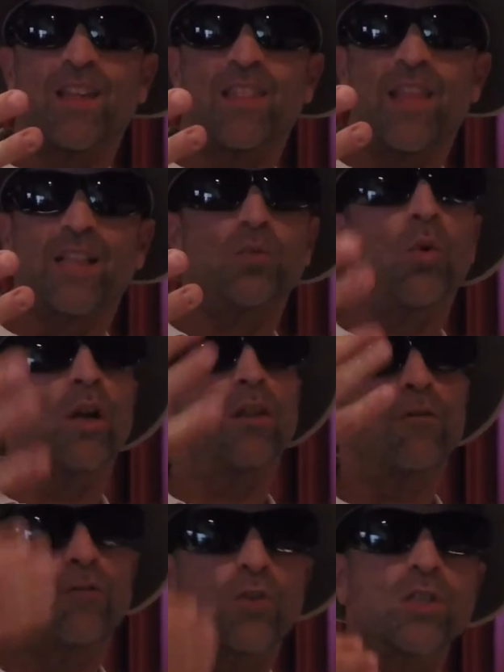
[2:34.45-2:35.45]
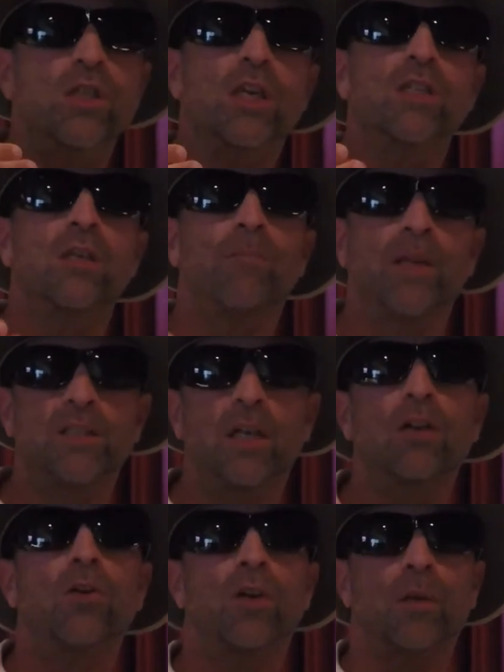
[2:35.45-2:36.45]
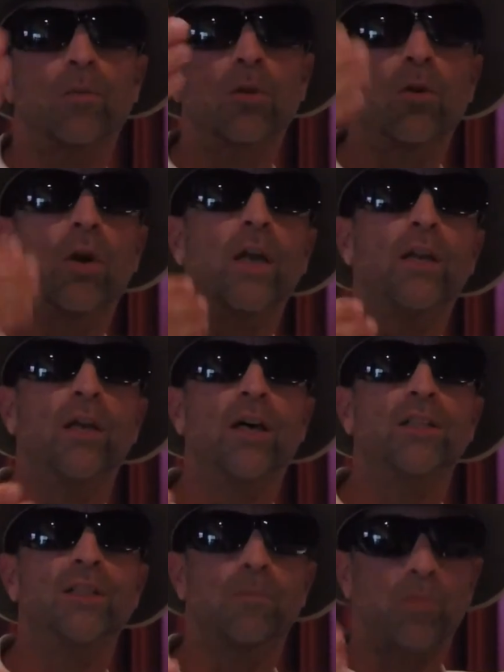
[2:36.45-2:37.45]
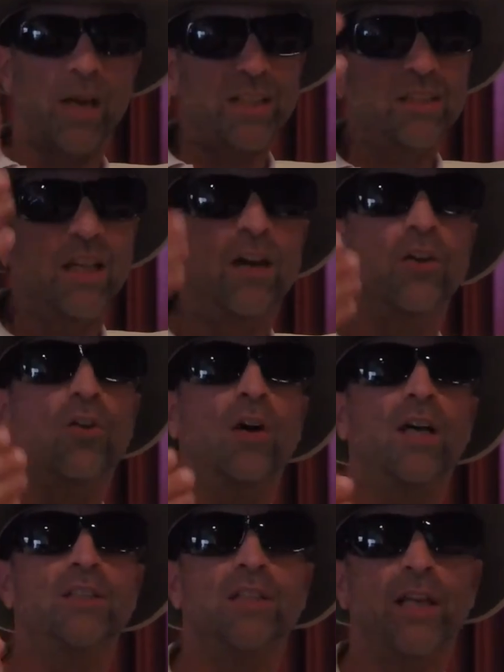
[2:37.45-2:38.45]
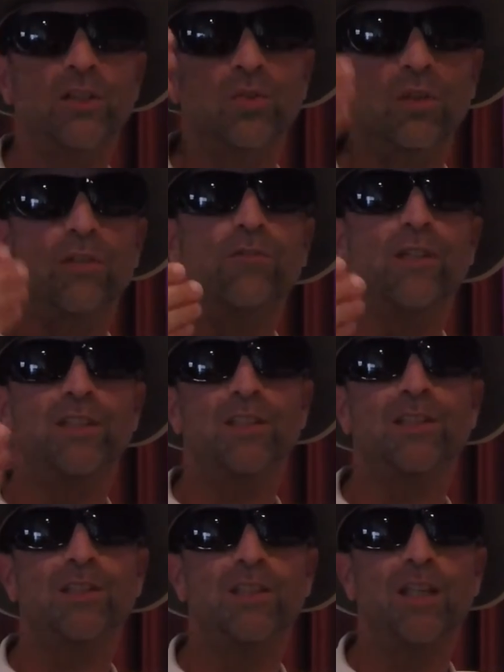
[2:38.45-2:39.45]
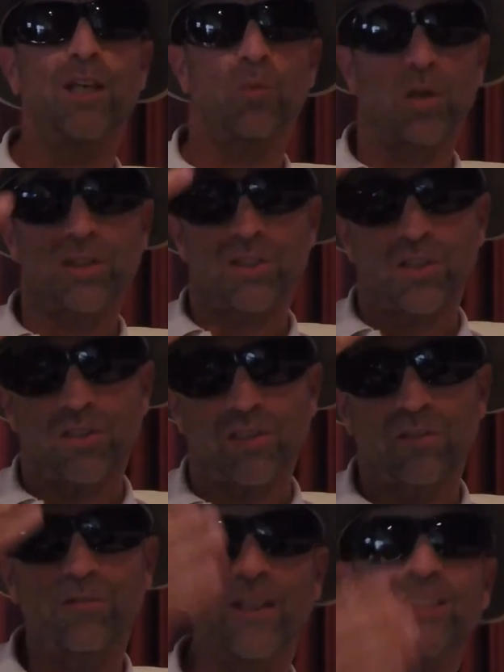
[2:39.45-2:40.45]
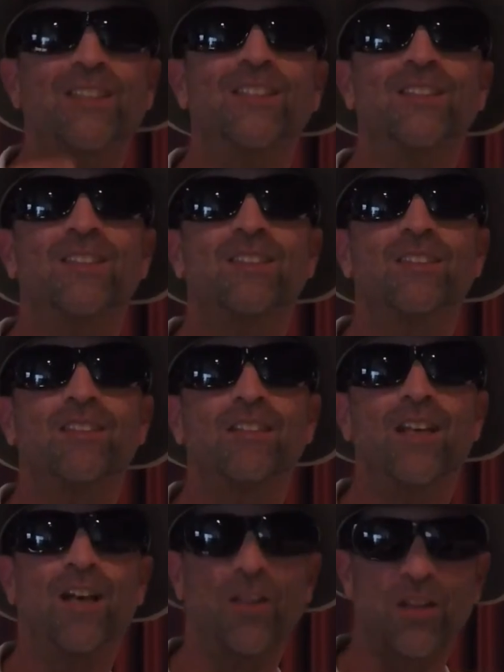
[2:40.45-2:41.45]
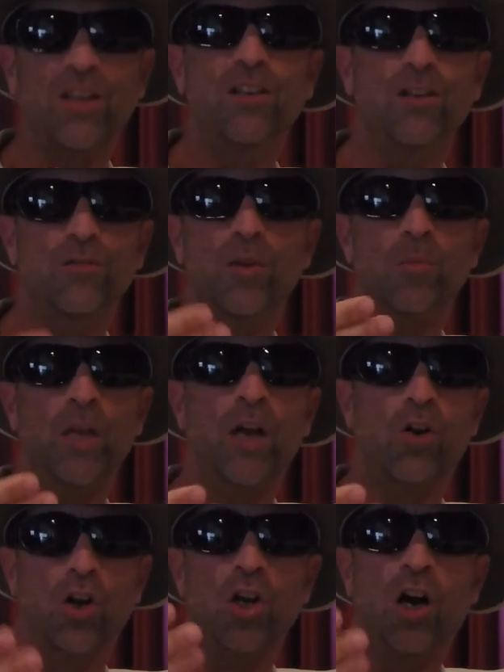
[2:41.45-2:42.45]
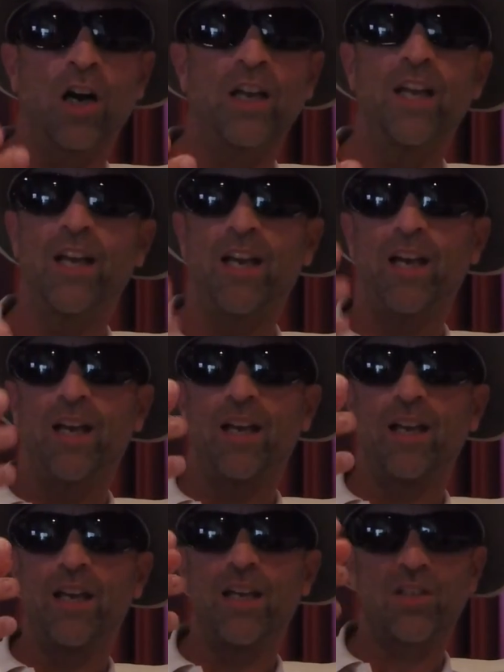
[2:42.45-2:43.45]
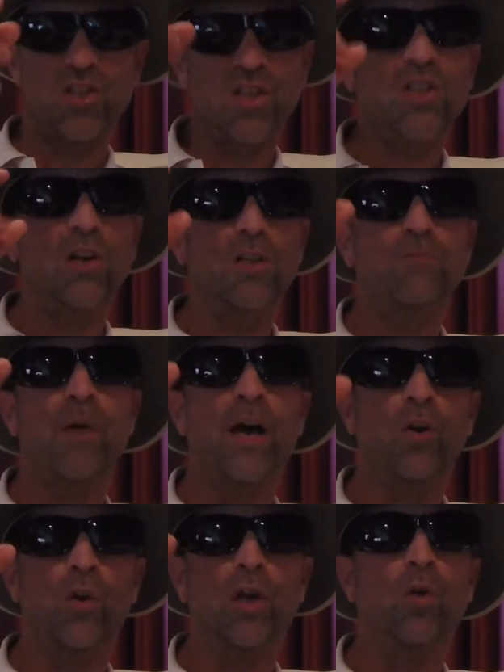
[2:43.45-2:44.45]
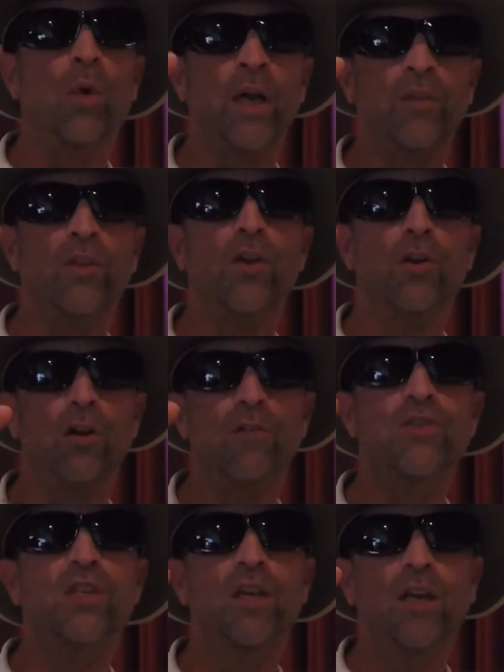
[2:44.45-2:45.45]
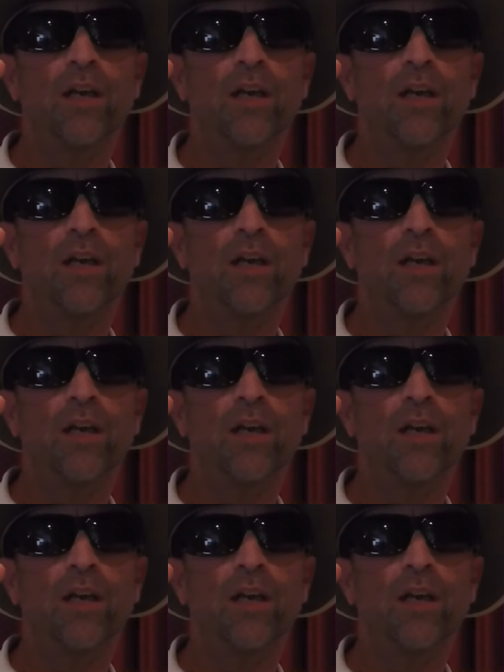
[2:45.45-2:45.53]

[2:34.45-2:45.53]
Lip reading: That's one of the first things that benzalkonium chloride does. It breaks down your eye's natural defenses. And once those defenses, the healthy tear film layer, are gone, it just starts battering away at the nerves.